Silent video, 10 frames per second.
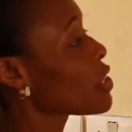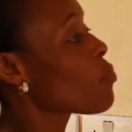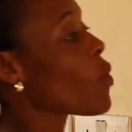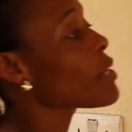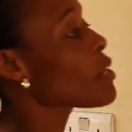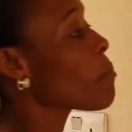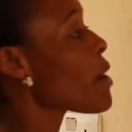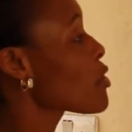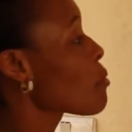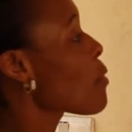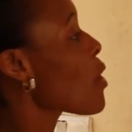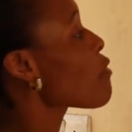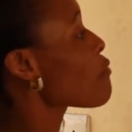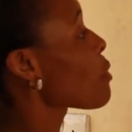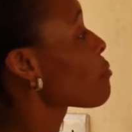The one number you
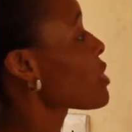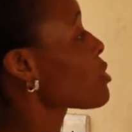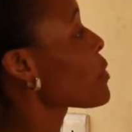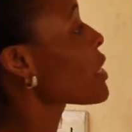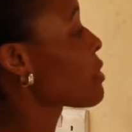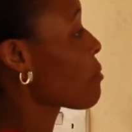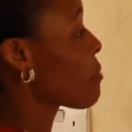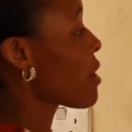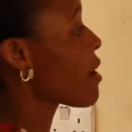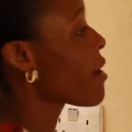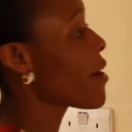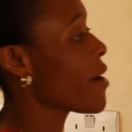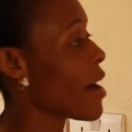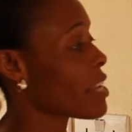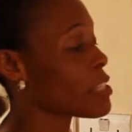borrow from this big number
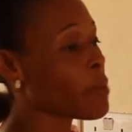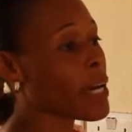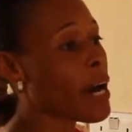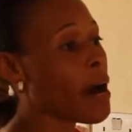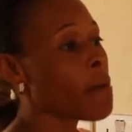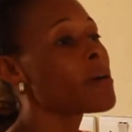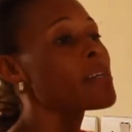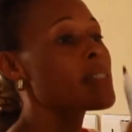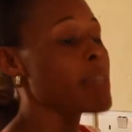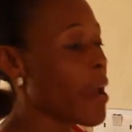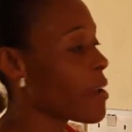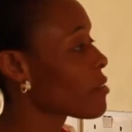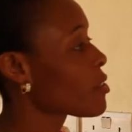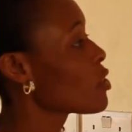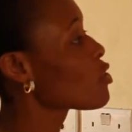has become
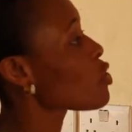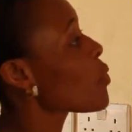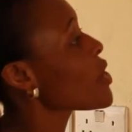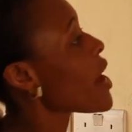10. So when